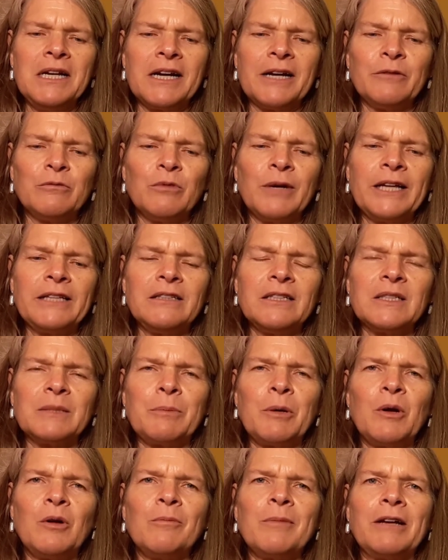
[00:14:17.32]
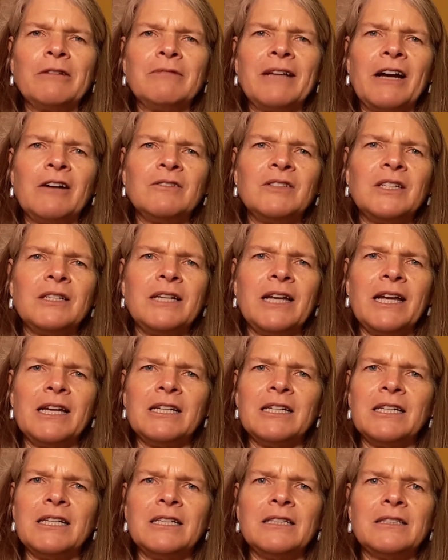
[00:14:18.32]
I read this poem out loud
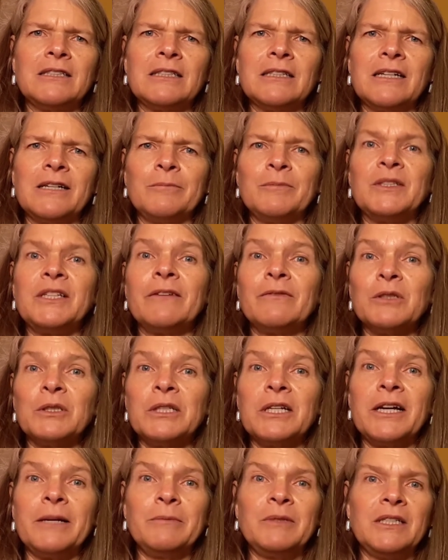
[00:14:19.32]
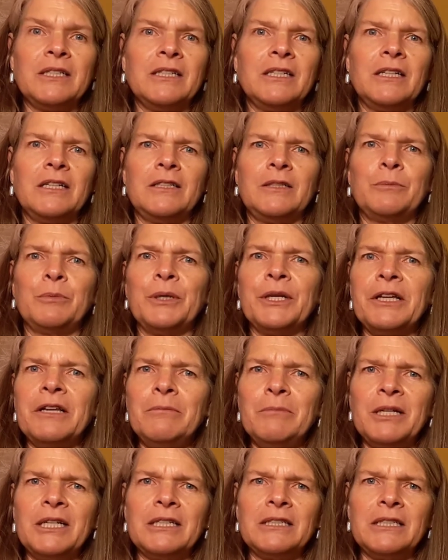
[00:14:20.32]
today, and it's several times, and it's
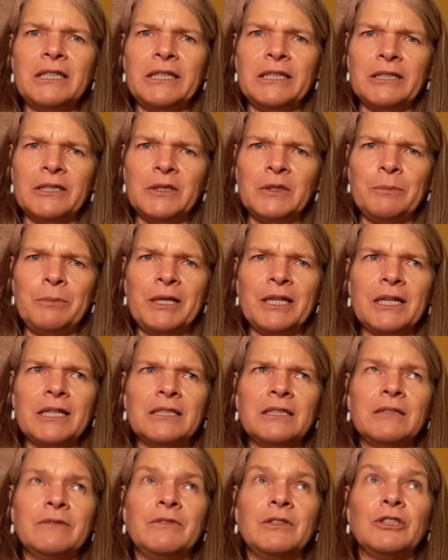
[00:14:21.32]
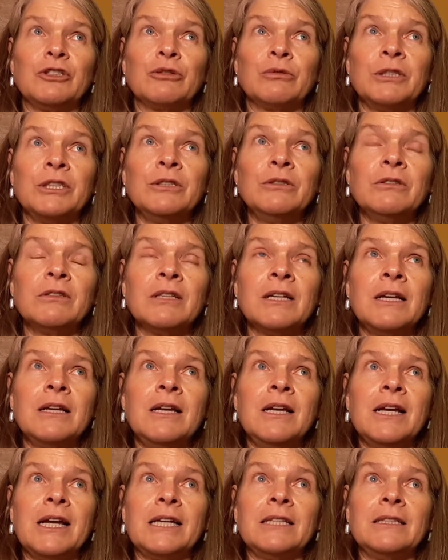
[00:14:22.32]
bringing me to tears because of the truth
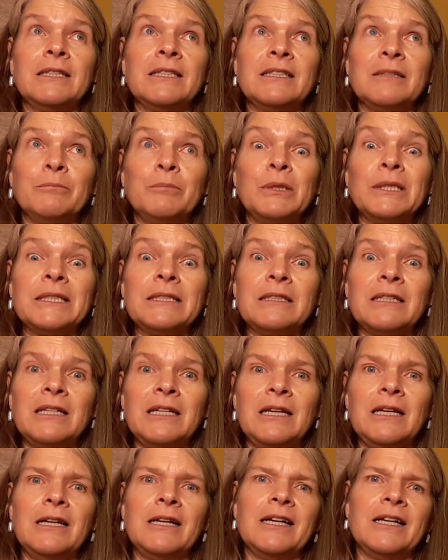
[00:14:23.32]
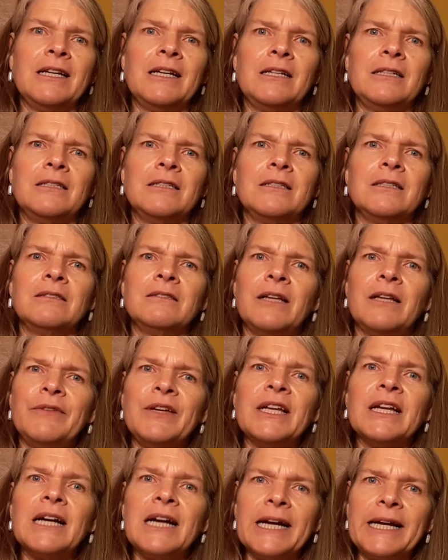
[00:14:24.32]
and the simplicity and the
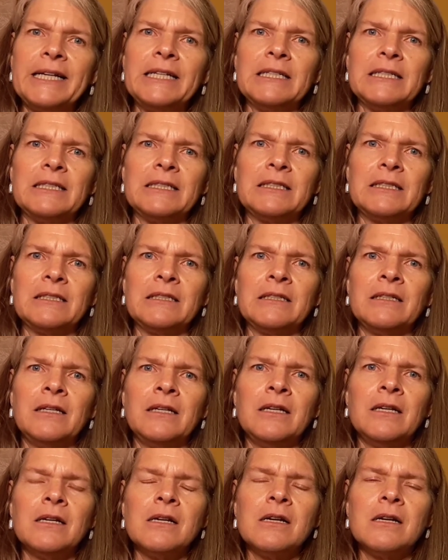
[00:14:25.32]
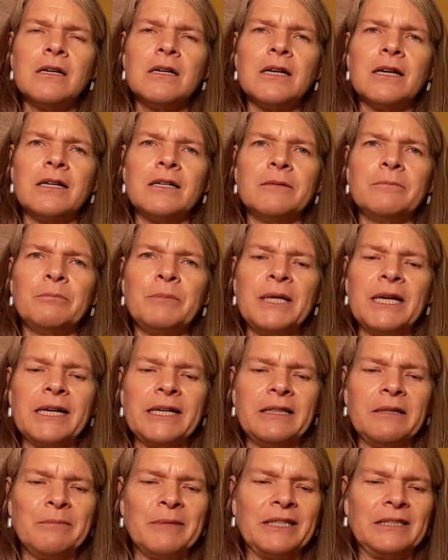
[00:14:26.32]
loving kindness
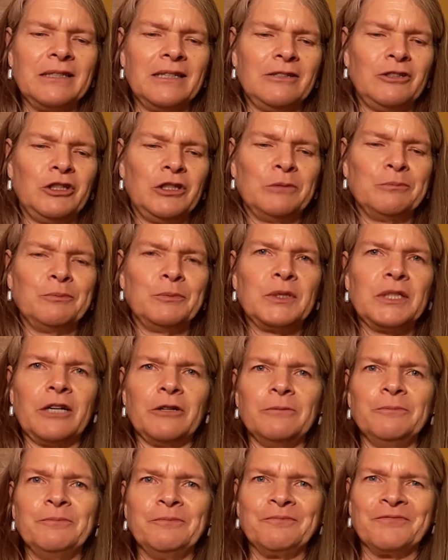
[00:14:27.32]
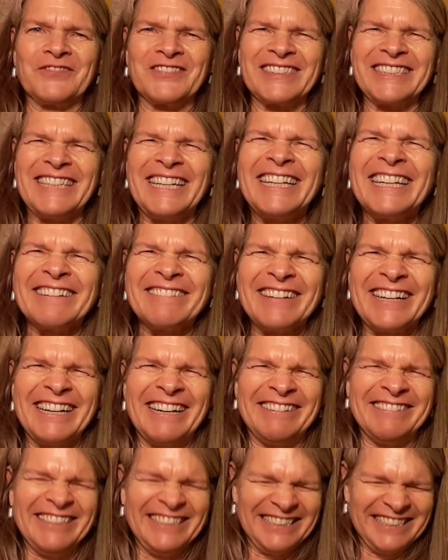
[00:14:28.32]
behind the message. So here we
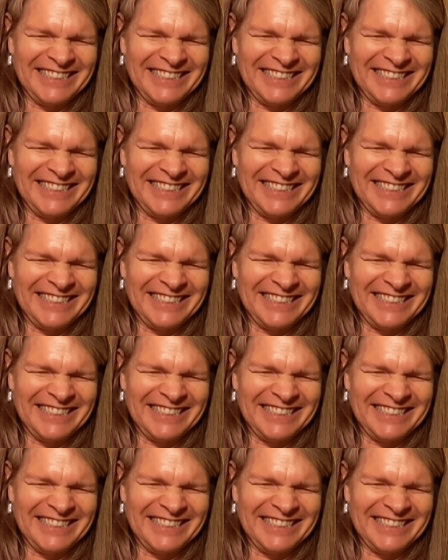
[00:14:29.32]
go.